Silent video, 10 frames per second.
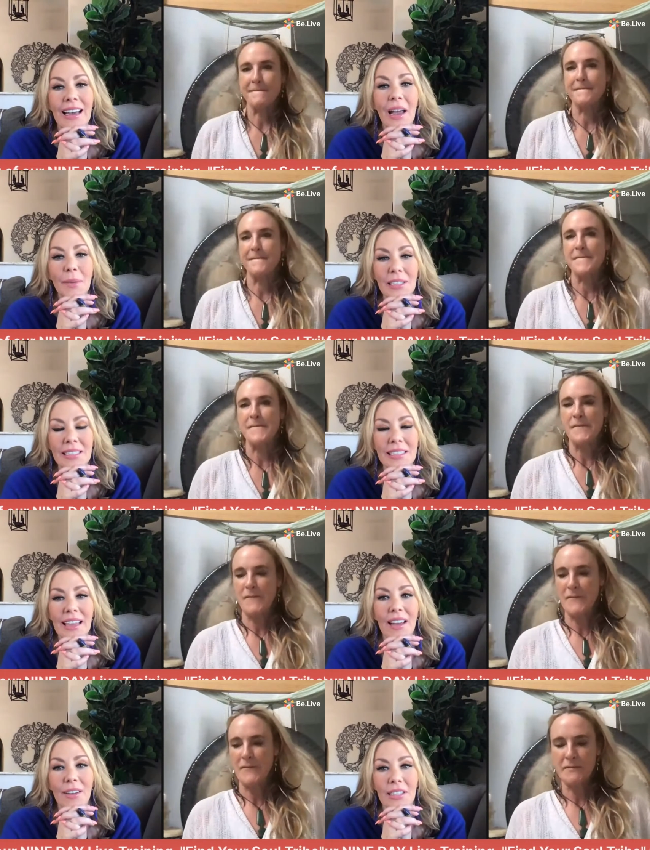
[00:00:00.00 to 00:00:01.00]
Speaker 1: i mean
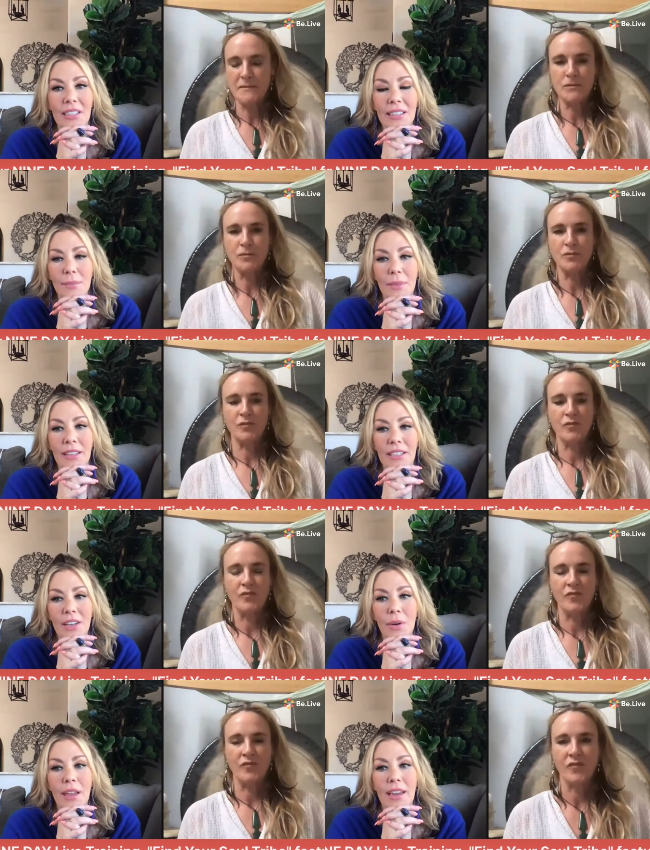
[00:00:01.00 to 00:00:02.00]
sound healing you
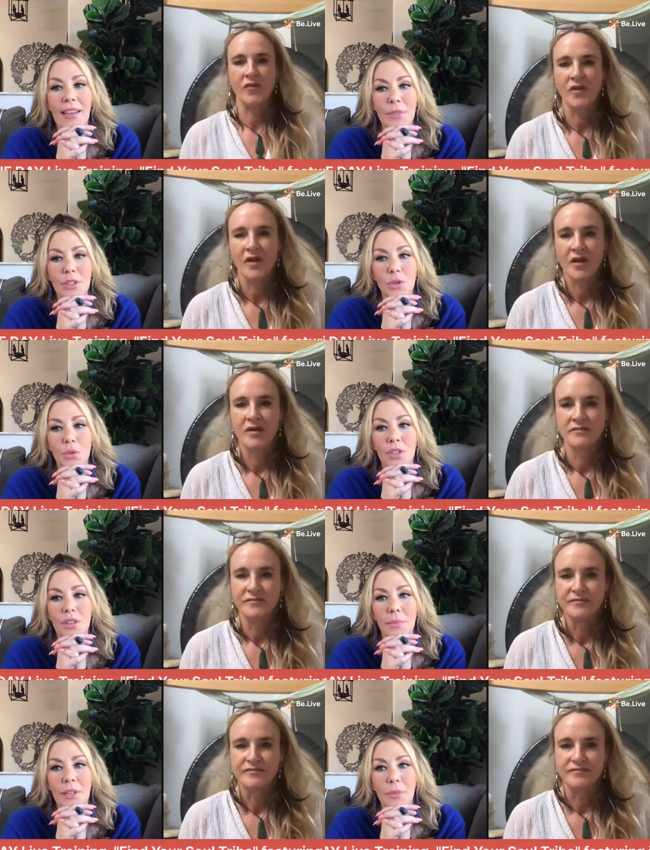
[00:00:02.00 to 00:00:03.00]
know and i'm sure
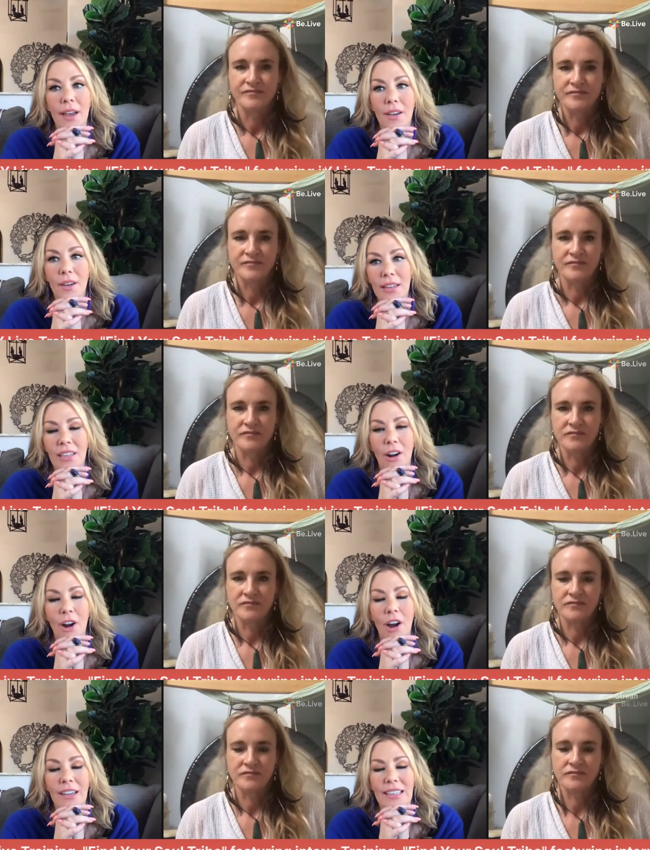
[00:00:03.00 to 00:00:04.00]
people out in our
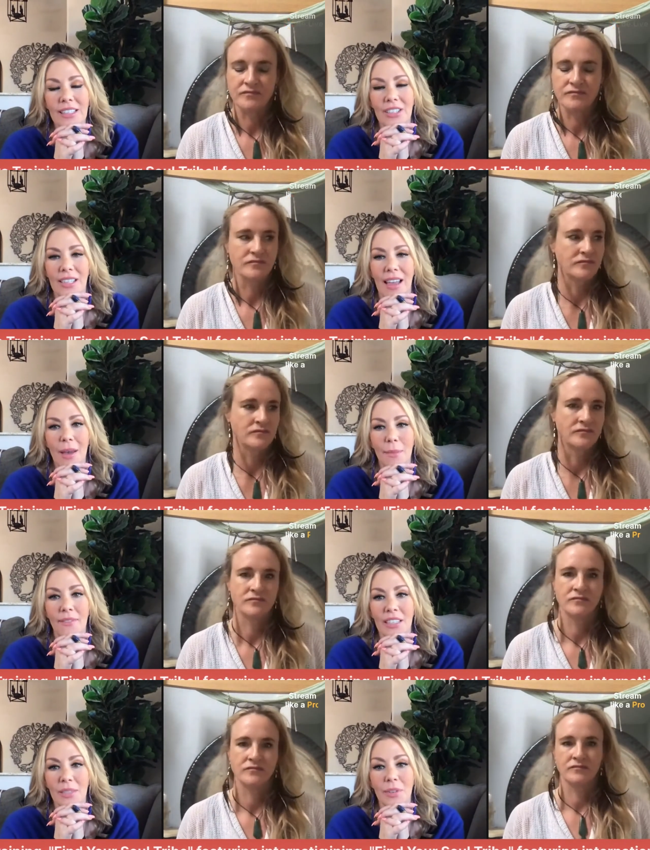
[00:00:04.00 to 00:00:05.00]
audience um, have
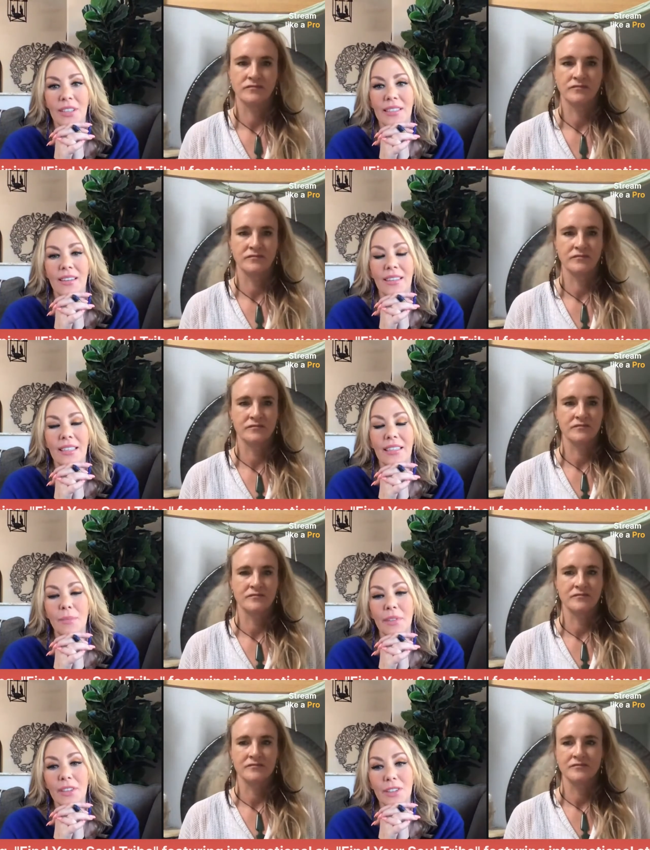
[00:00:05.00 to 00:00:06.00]
experienced sound healing
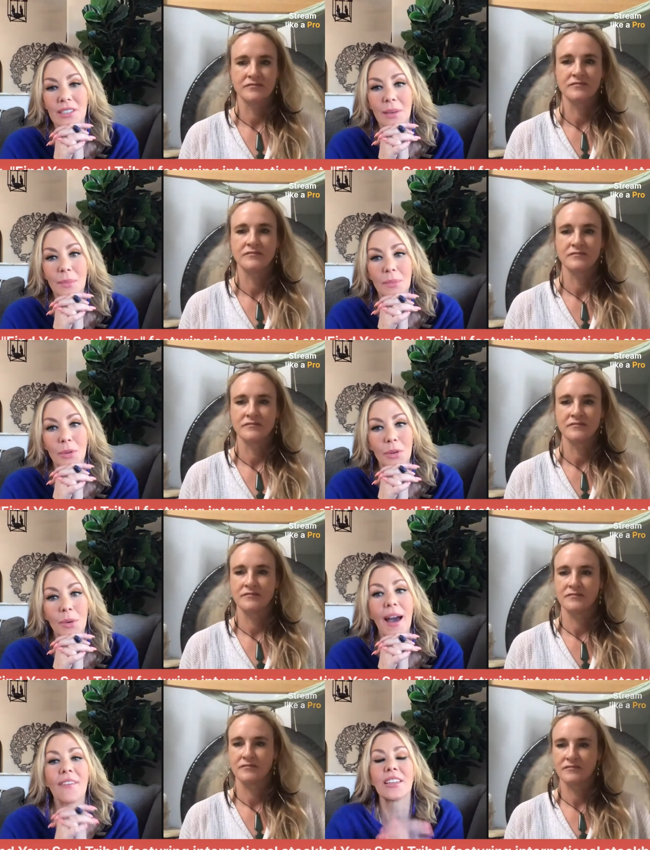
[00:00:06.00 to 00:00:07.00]
but there's some people who
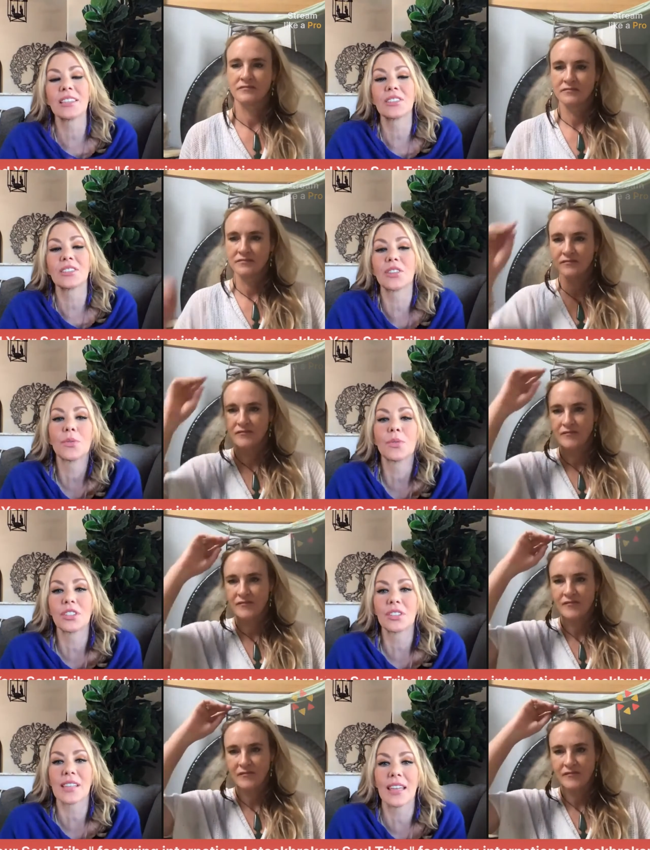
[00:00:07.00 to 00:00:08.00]
haven't so
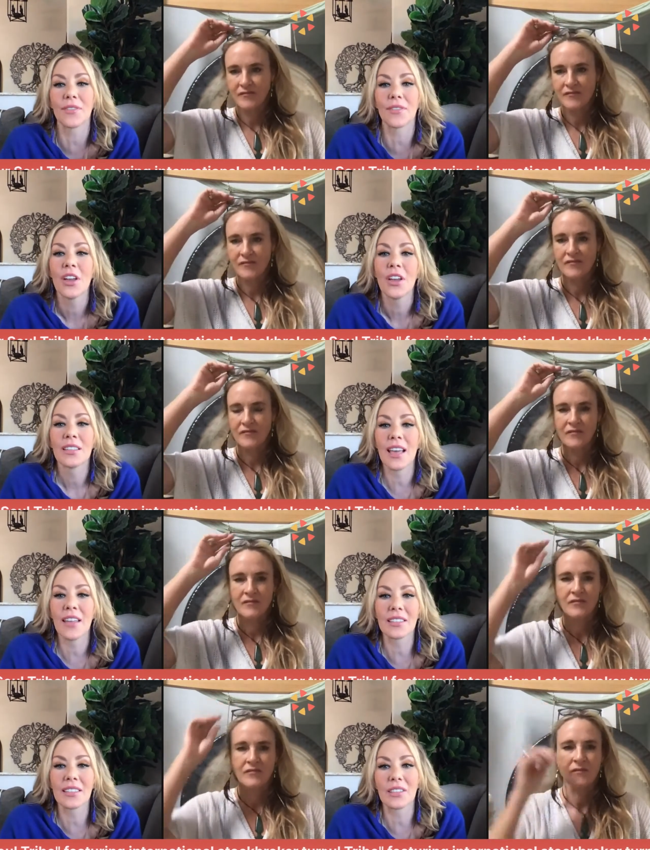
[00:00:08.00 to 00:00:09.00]
just kind of
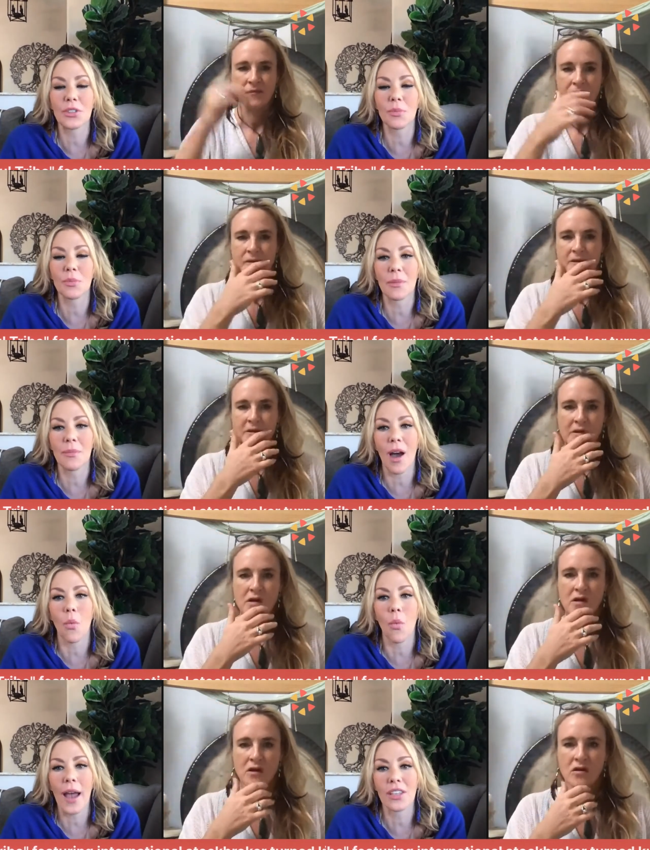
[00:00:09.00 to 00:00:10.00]
tell us a little bit
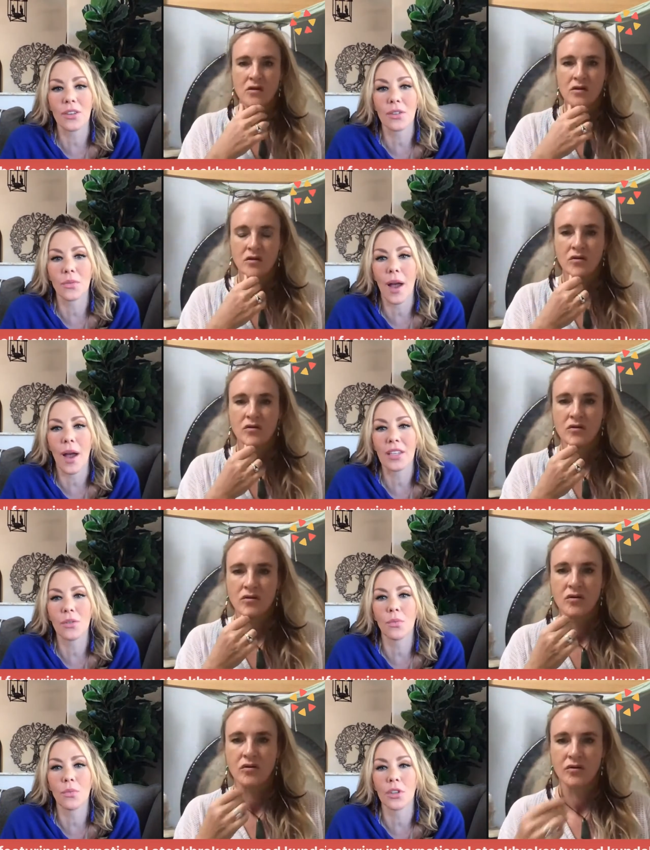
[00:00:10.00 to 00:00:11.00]
about why you why
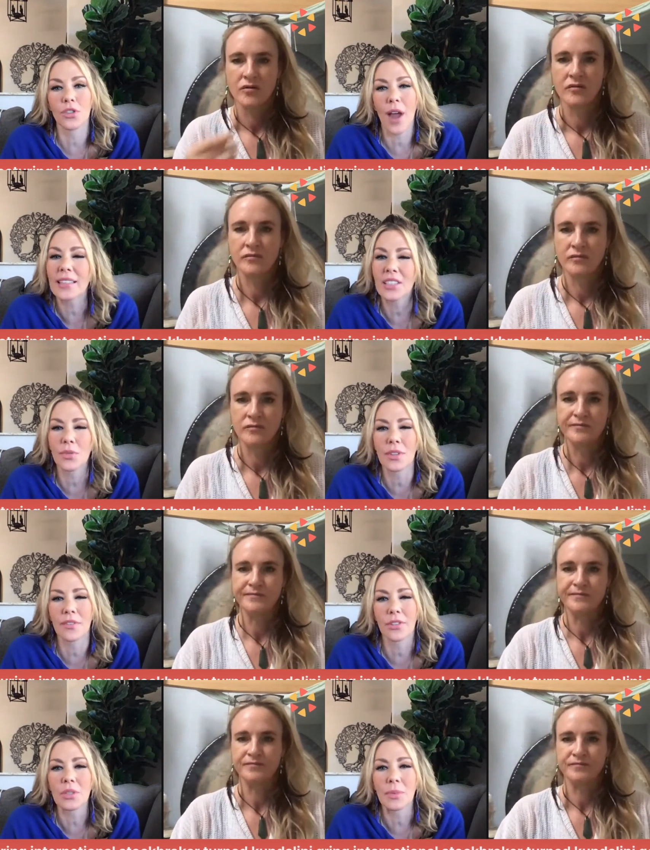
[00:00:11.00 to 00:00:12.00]
you were attracted to it in
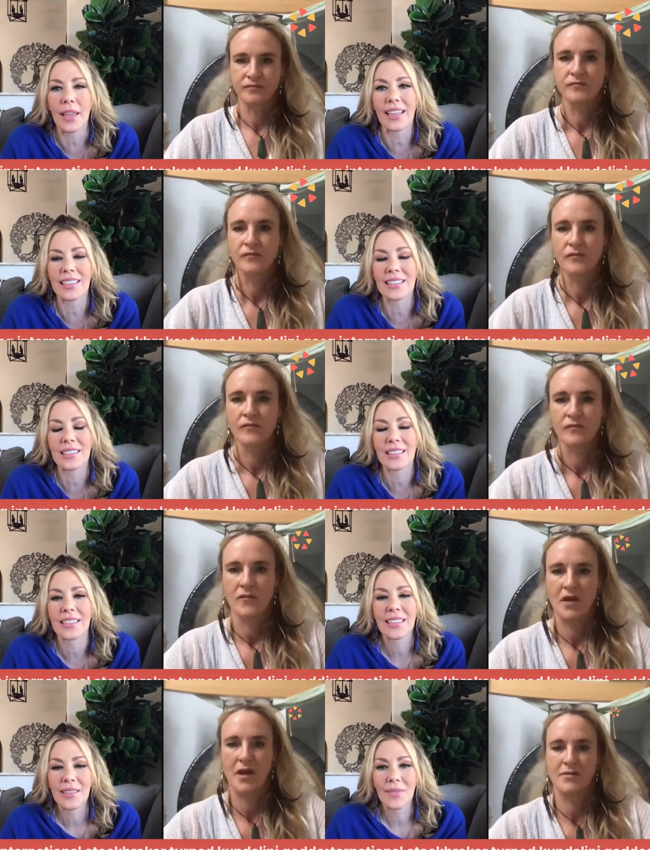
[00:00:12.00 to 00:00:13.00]
the first place.
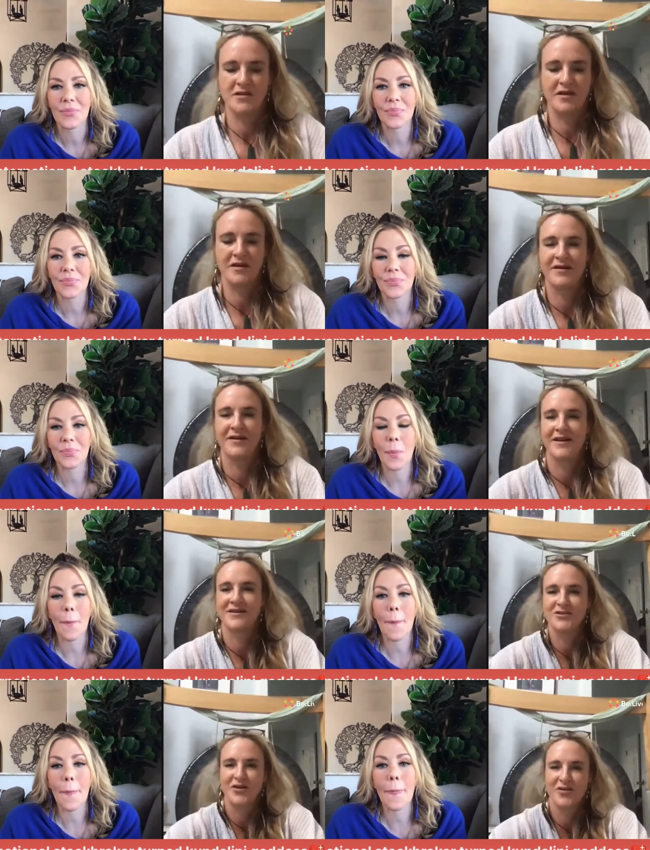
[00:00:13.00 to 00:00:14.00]
Absolutely, I got to
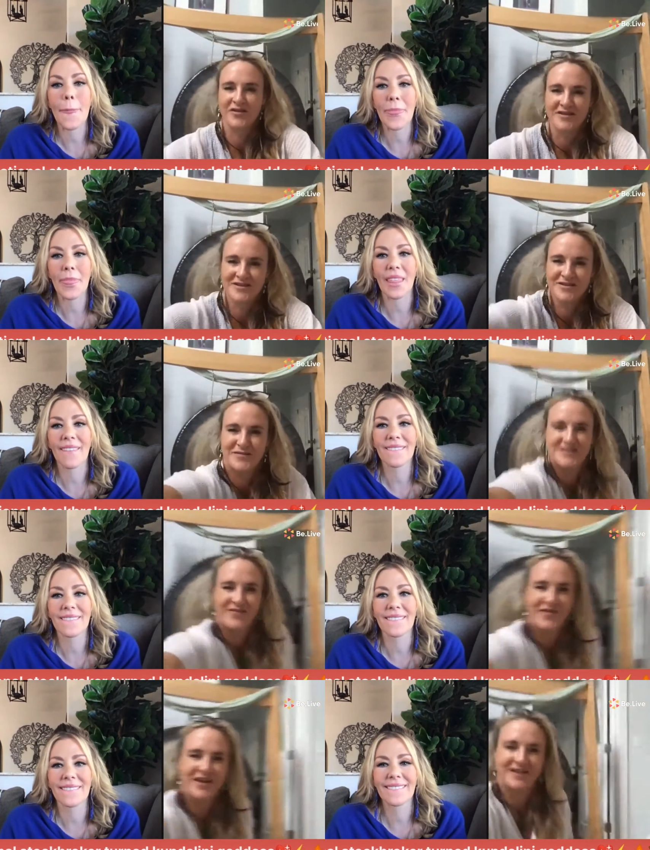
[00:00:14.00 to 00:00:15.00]
show you
Speaker 2: this too because I've
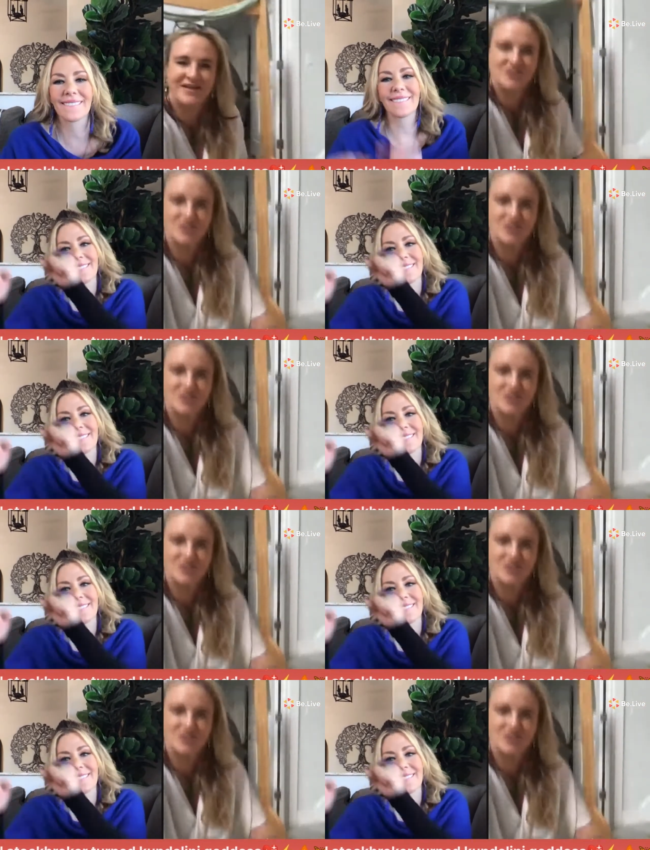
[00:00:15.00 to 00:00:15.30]
got like so